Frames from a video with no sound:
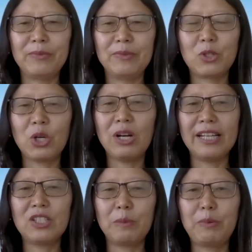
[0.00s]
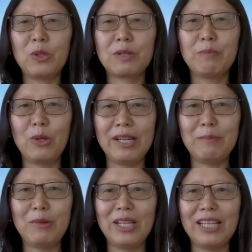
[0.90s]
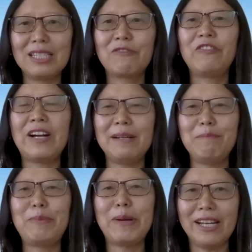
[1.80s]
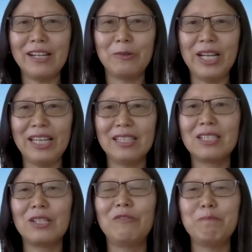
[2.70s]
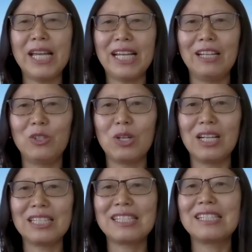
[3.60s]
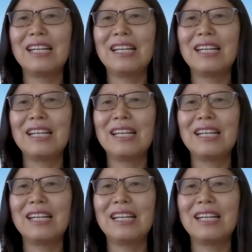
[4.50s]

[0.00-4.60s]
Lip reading: trying to push more and more is find better ways to making drugs,